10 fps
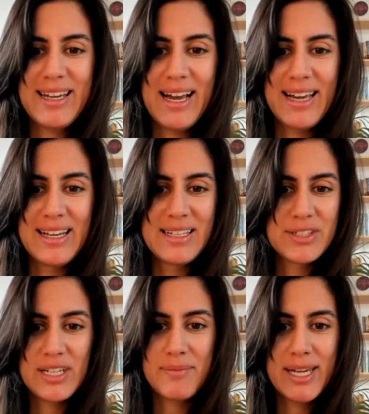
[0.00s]
I
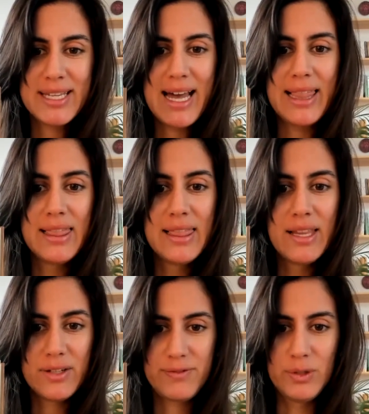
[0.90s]
literally made a
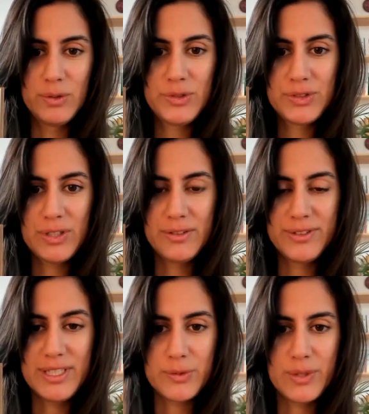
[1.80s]
lot of notes on
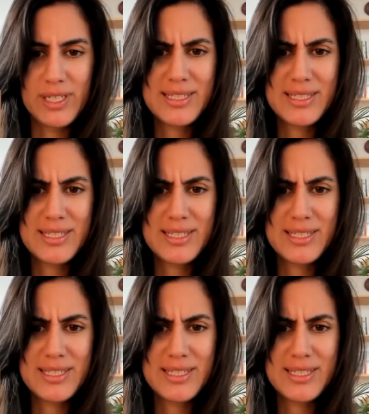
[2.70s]
this one.